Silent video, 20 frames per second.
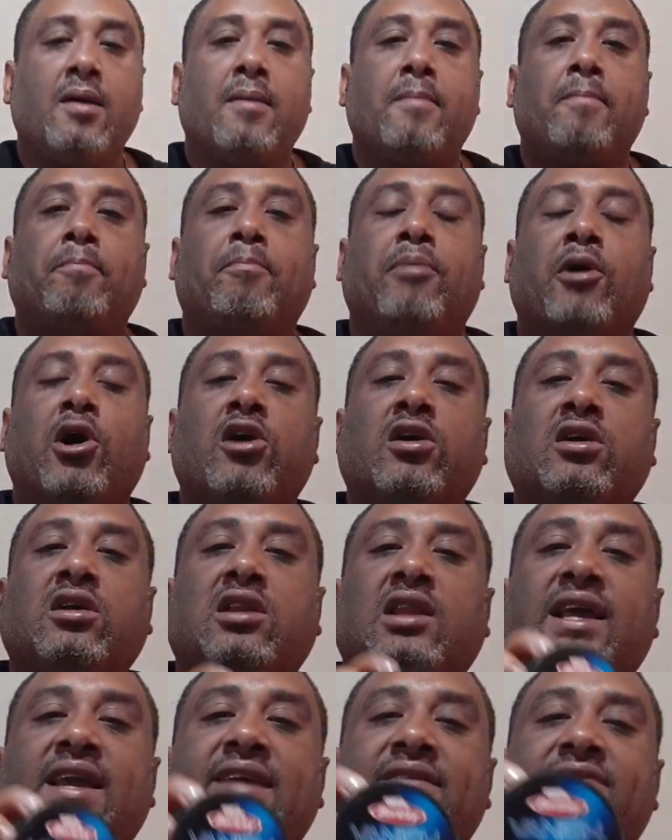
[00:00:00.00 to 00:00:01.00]

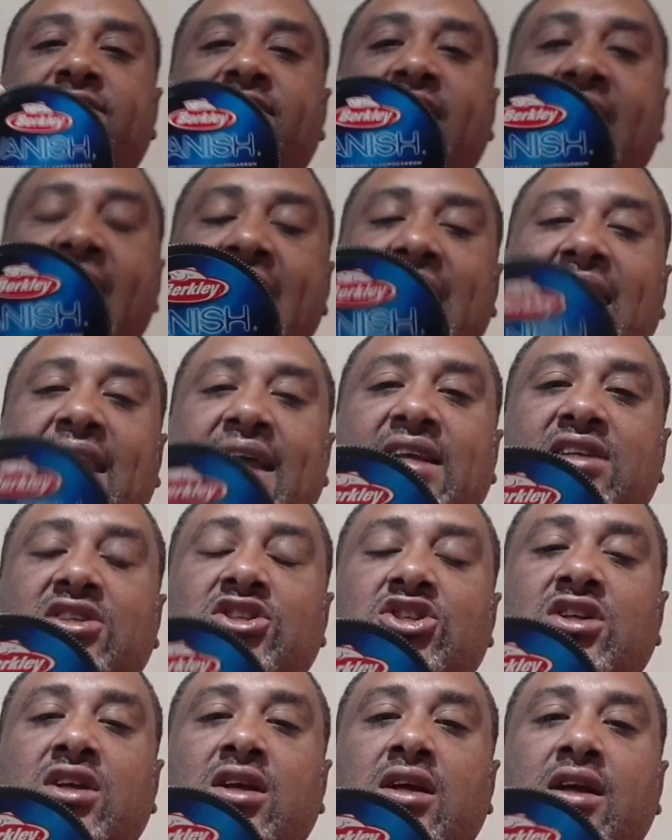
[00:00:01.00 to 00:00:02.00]
Berkeley
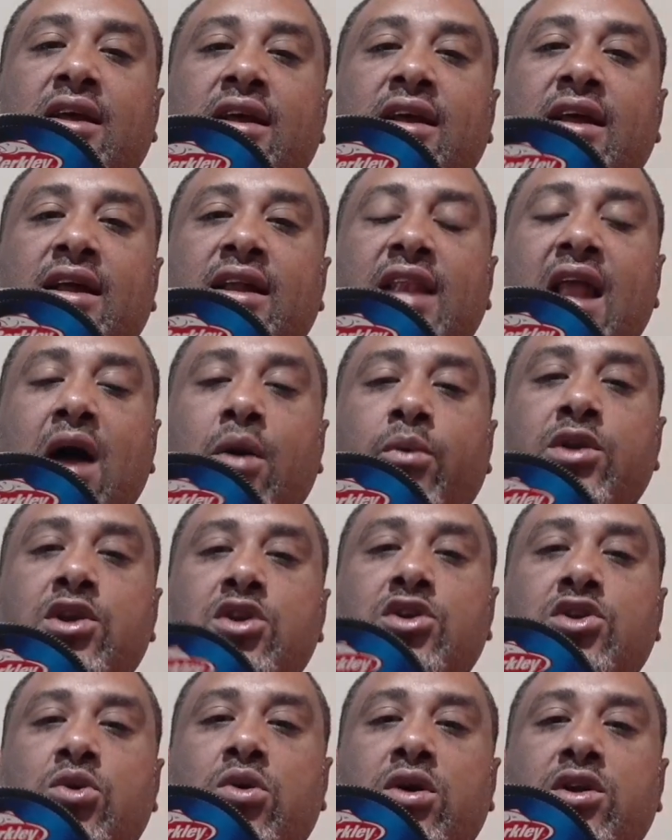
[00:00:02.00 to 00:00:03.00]
Vanish. Now when
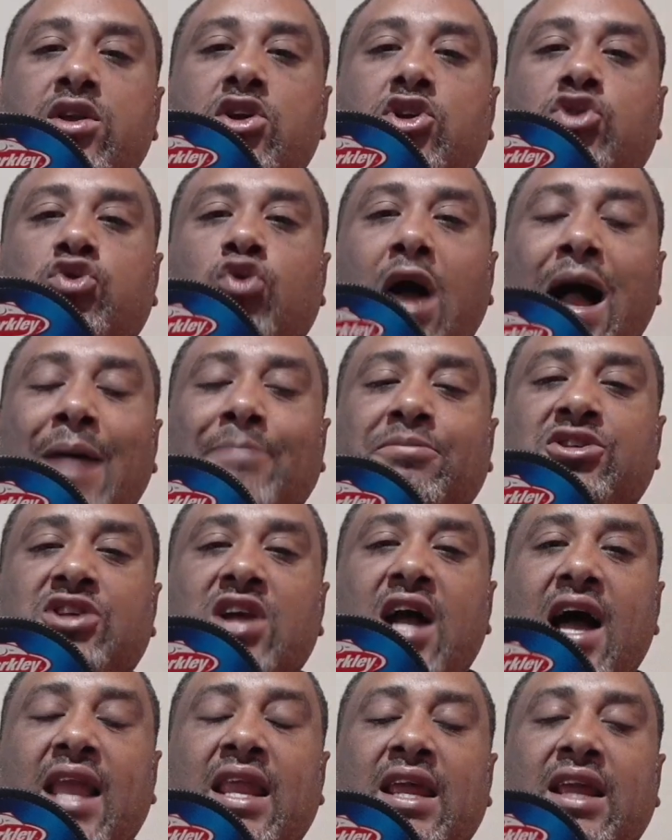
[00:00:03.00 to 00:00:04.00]
you're doing your drop
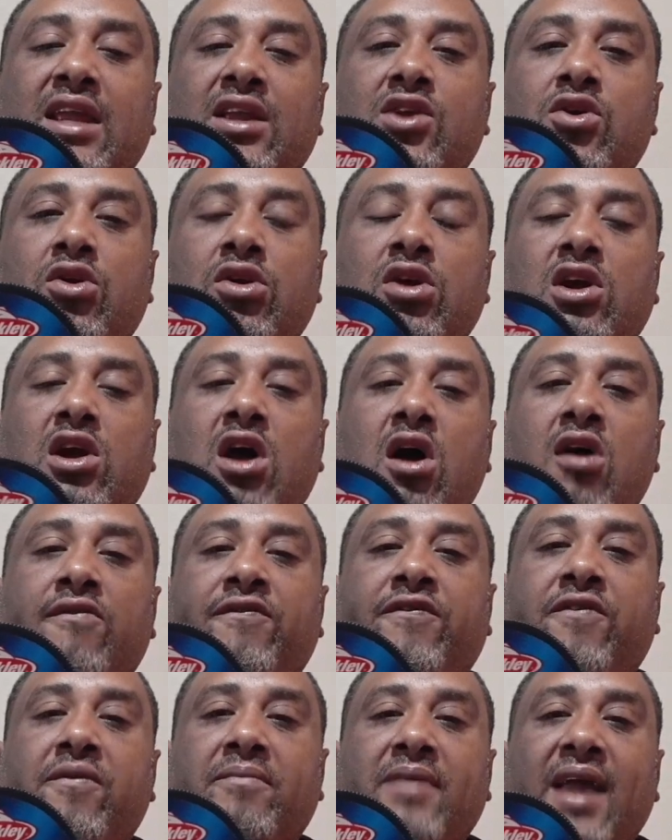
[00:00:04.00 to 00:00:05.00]
shotting, you can go
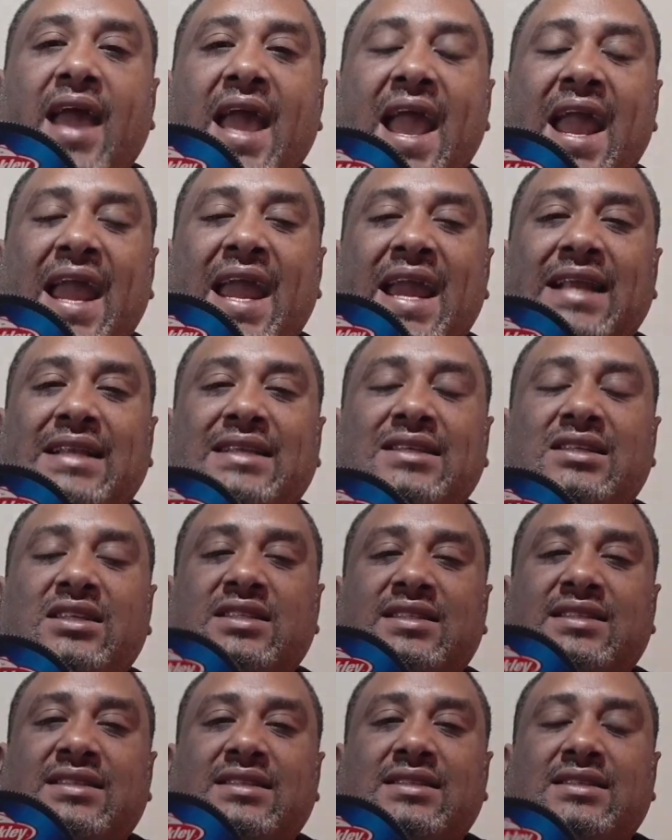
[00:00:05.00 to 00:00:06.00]
from 8
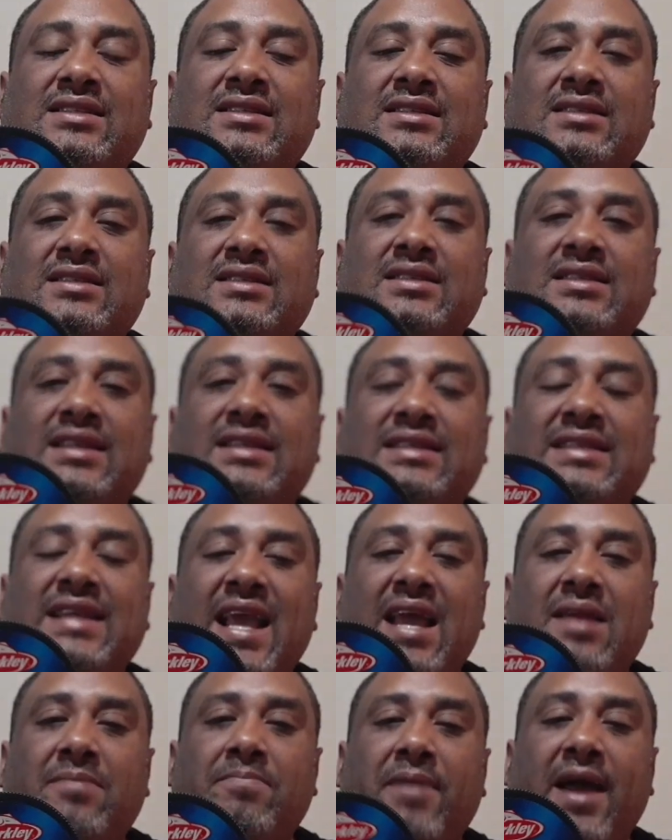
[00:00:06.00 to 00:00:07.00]
to
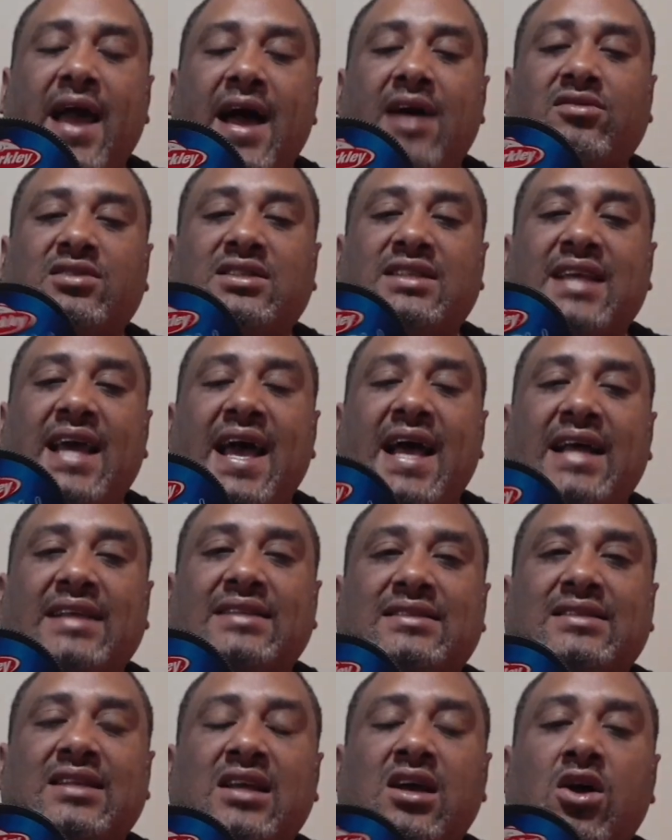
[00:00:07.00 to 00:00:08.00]
10-pound
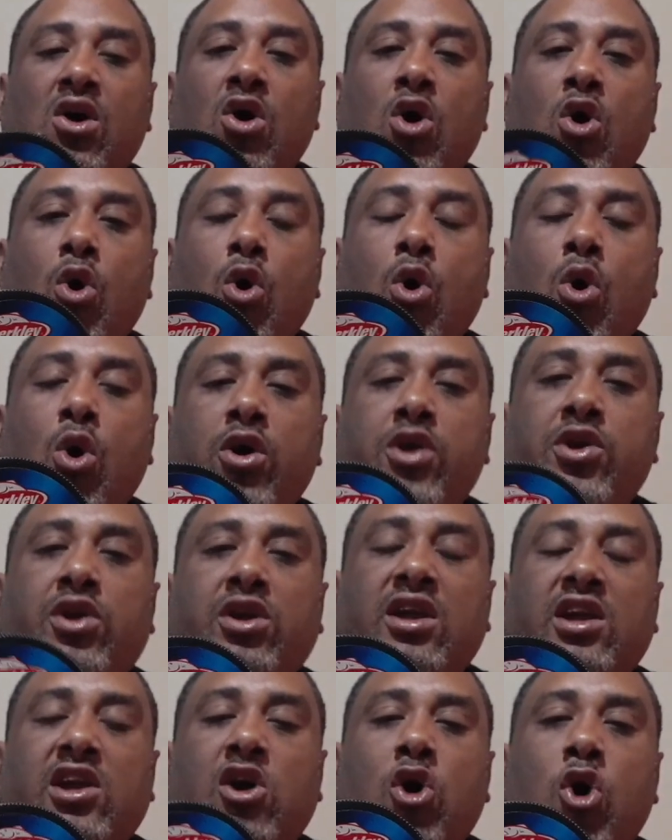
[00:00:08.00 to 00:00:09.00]
test, or you
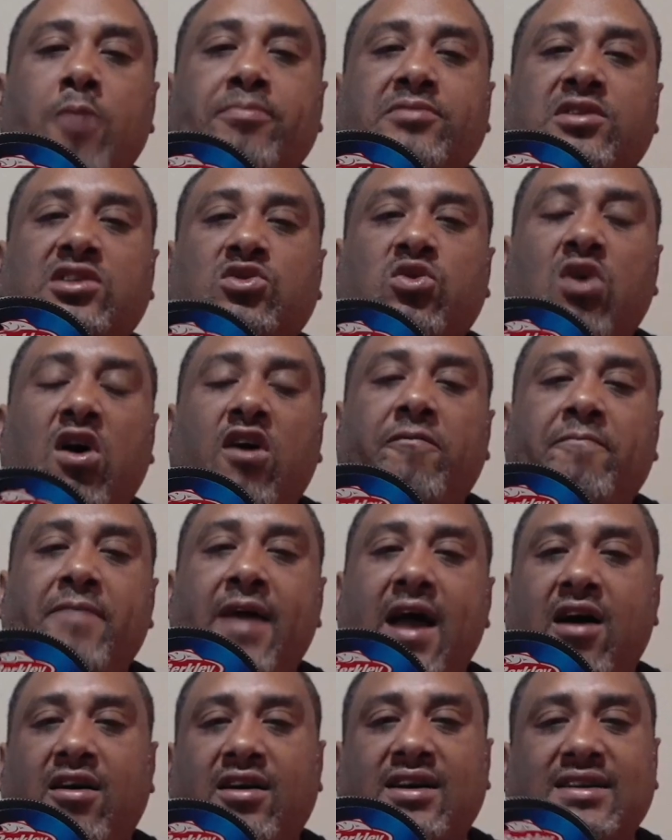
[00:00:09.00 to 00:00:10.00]
can go up to
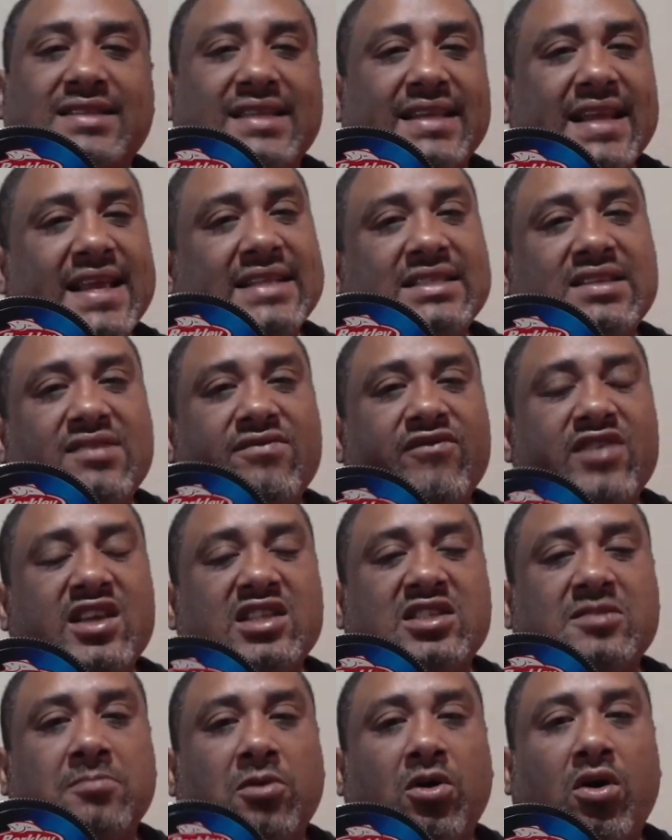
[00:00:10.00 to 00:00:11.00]
12-pound because it is
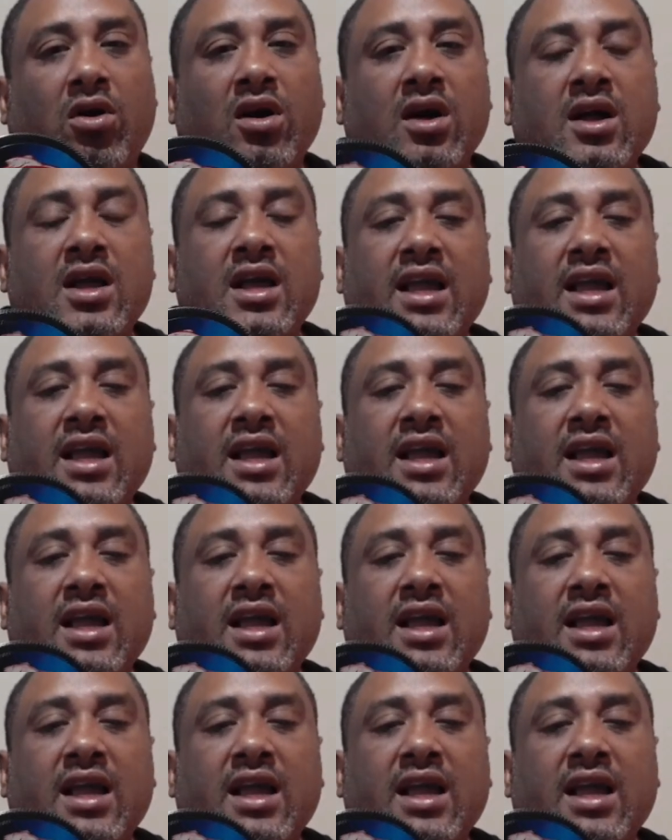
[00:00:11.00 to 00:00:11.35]
invisible.